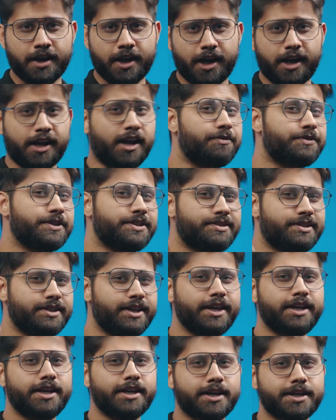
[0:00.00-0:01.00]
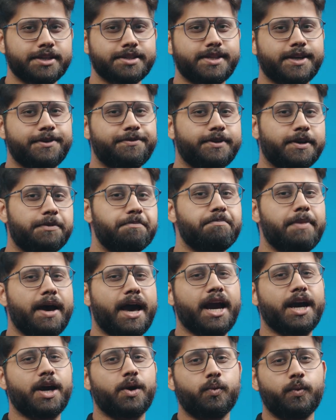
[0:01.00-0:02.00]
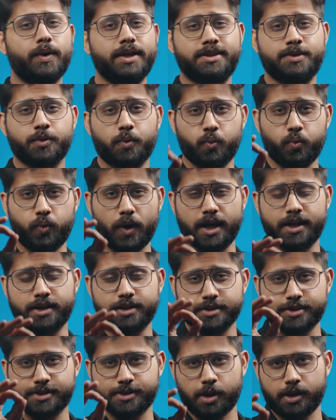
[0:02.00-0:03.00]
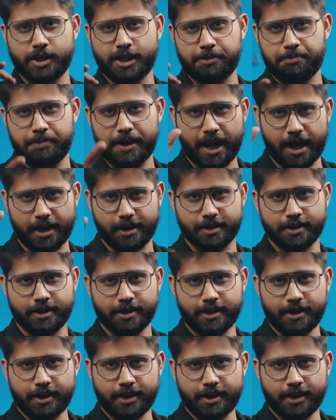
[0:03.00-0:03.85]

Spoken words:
And after 3 years, they've come back with one solid plan.